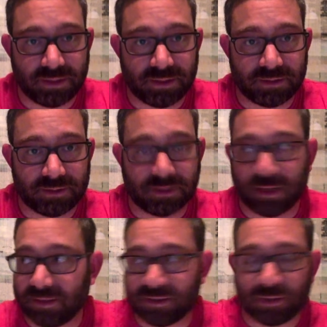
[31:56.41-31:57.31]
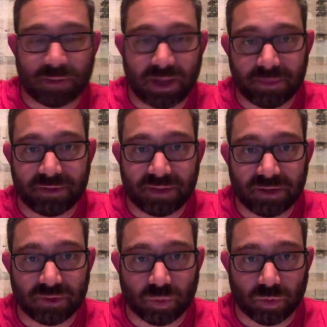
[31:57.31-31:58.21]
not in some
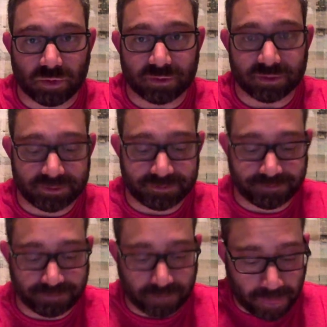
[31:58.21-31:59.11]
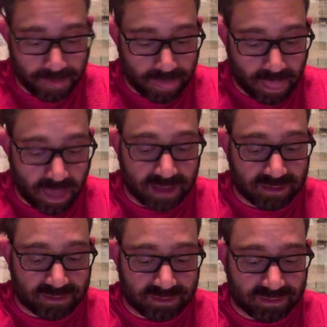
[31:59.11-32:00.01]
hypothetical world?
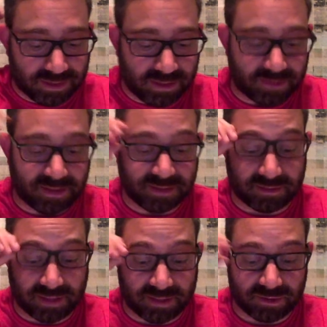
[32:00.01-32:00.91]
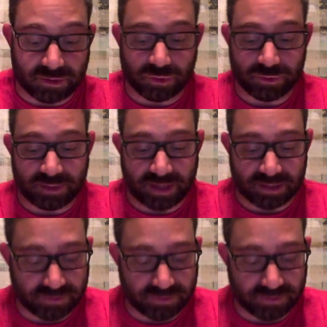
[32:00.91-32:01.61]
And he thinks that that's the true task of the